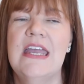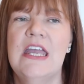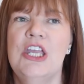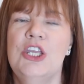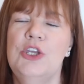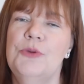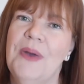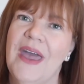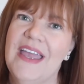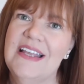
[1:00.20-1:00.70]

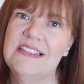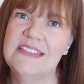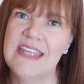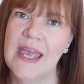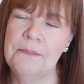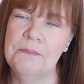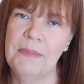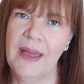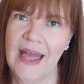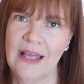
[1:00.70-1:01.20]
You pay
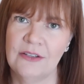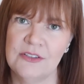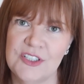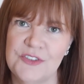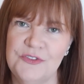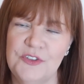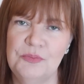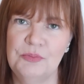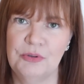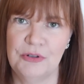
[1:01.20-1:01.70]
£10
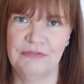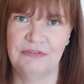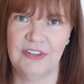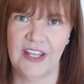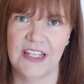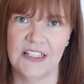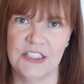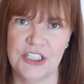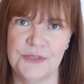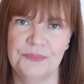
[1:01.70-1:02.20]
for the
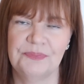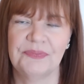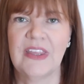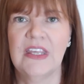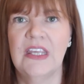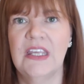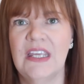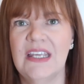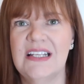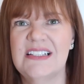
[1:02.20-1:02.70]
privilege.
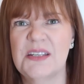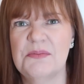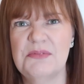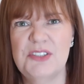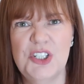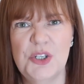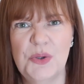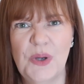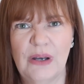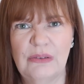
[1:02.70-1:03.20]
It's up
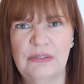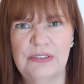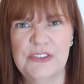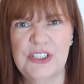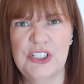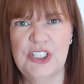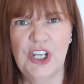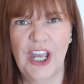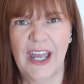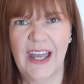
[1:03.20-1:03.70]
to you how
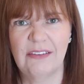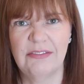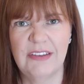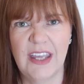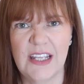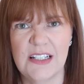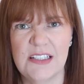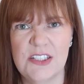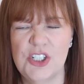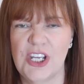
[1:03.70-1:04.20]
often you have
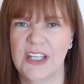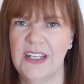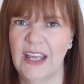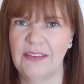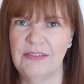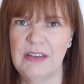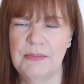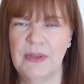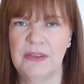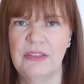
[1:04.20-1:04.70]
it. You can
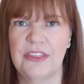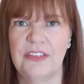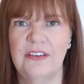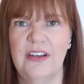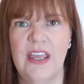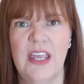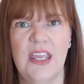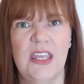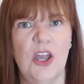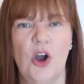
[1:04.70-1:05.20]
have it
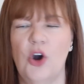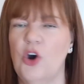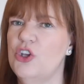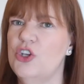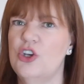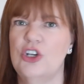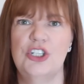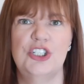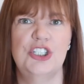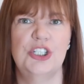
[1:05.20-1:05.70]
monthly or
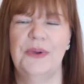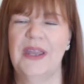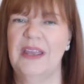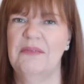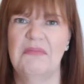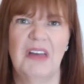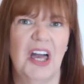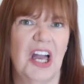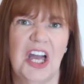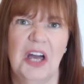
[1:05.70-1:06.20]
you could do
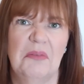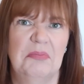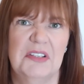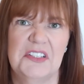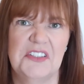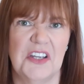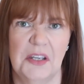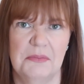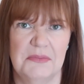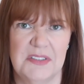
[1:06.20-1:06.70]
it a couple of
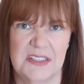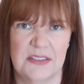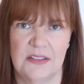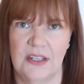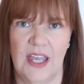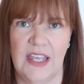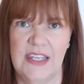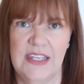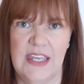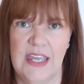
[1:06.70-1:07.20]
times
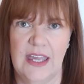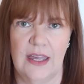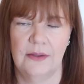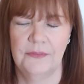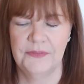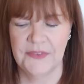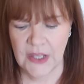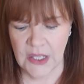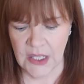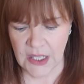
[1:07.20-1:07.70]
a year.
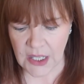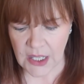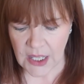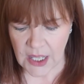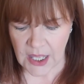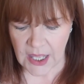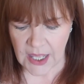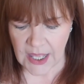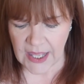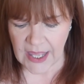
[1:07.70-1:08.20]

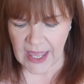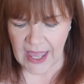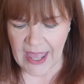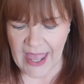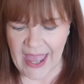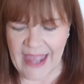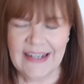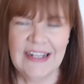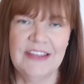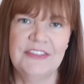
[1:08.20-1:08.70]

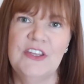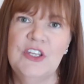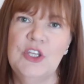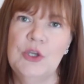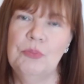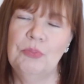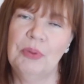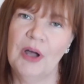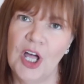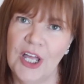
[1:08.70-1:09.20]
Anything
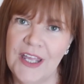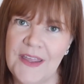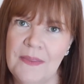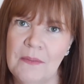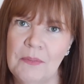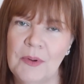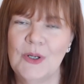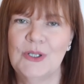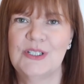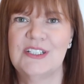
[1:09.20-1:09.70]
you buy in the
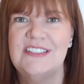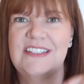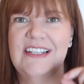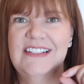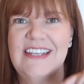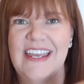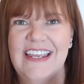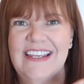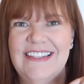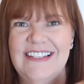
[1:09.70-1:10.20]
box, they
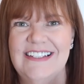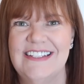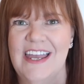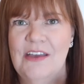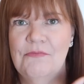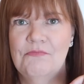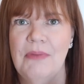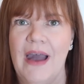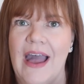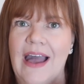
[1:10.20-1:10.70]
take the
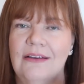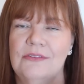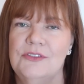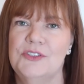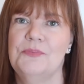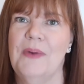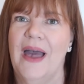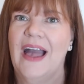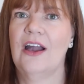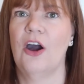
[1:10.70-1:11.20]

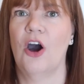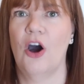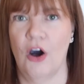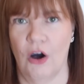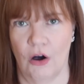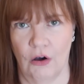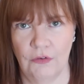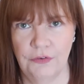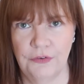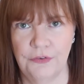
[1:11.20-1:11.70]
£10 back
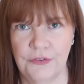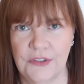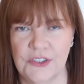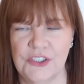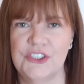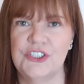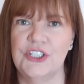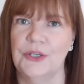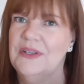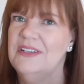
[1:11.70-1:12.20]
off.
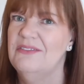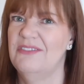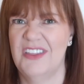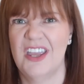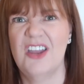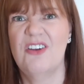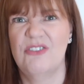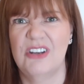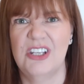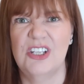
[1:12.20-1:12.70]
So in
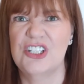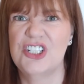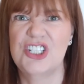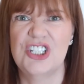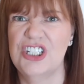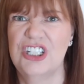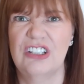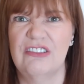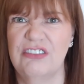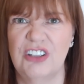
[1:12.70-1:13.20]
theory, you
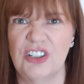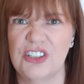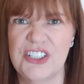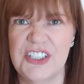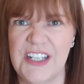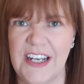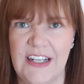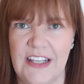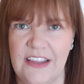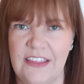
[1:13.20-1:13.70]
shouldn't have
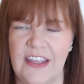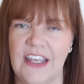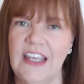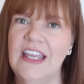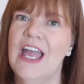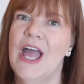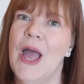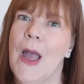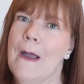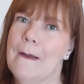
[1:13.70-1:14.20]
lost
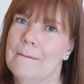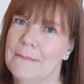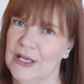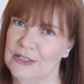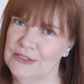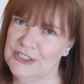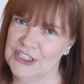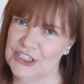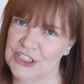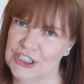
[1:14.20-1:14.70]
anything.
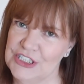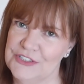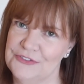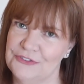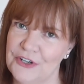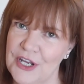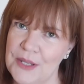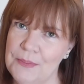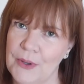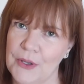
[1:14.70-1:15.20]
Postage is
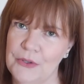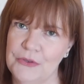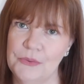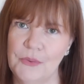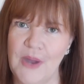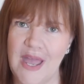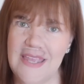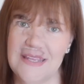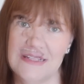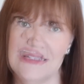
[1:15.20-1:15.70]
free both
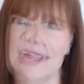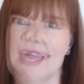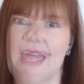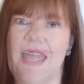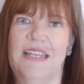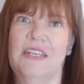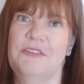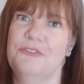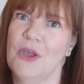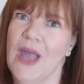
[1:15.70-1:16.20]
ways.
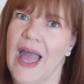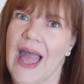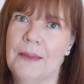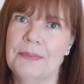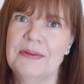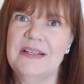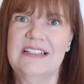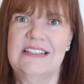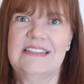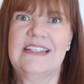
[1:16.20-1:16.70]
And if you
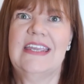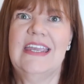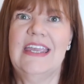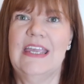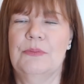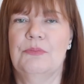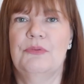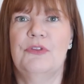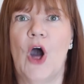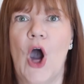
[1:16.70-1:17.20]
happen to
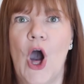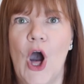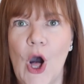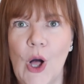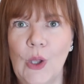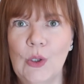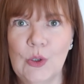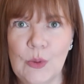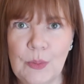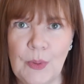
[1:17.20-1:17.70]
keep the
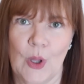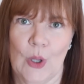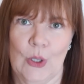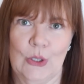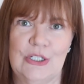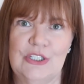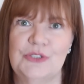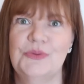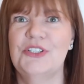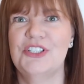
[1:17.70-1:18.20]
whole
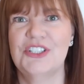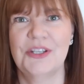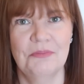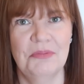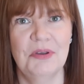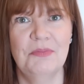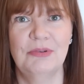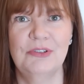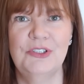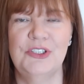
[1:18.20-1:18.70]
box, which some
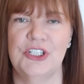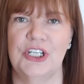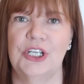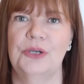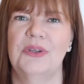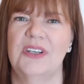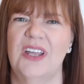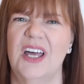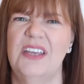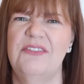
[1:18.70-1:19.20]
people
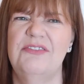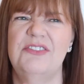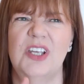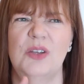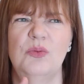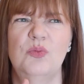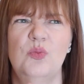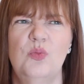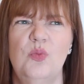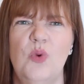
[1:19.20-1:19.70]
do, and I've
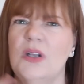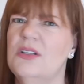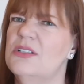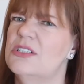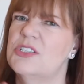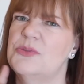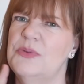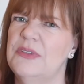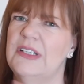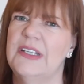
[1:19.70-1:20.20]
done
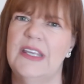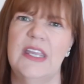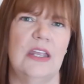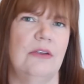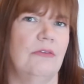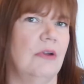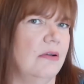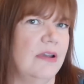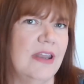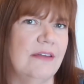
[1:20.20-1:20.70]
once with
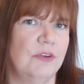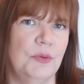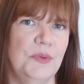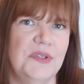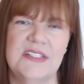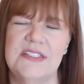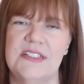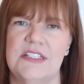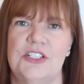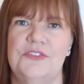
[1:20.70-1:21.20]
Lakiro, never
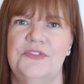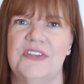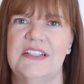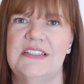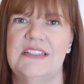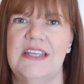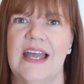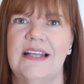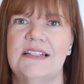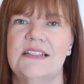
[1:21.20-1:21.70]
with Stitch
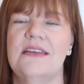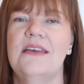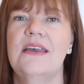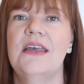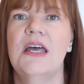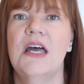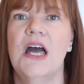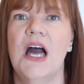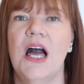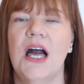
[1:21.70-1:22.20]
Fix yet,
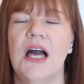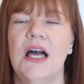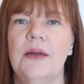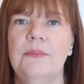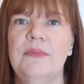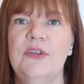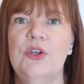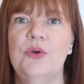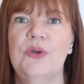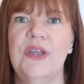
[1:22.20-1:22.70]

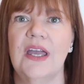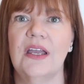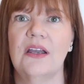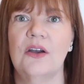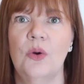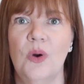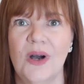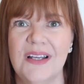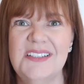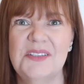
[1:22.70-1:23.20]
you get
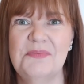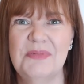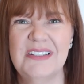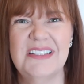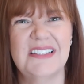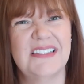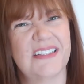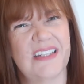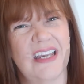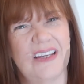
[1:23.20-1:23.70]
quite a big
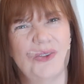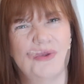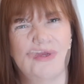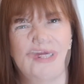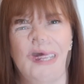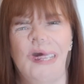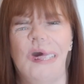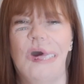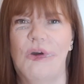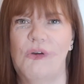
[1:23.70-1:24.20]
discount
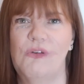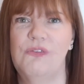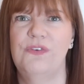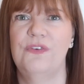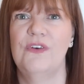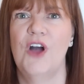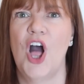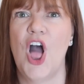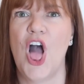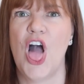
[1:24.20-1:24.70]

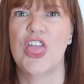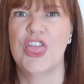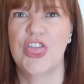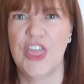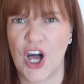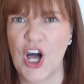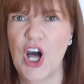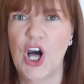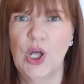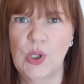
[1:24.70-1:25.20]
off
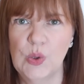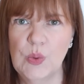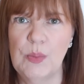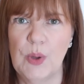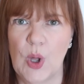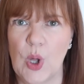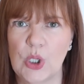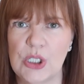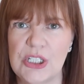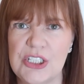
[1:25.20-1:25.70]
the whole
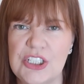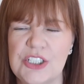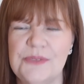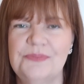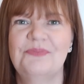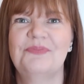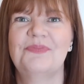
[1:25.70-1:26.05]
box.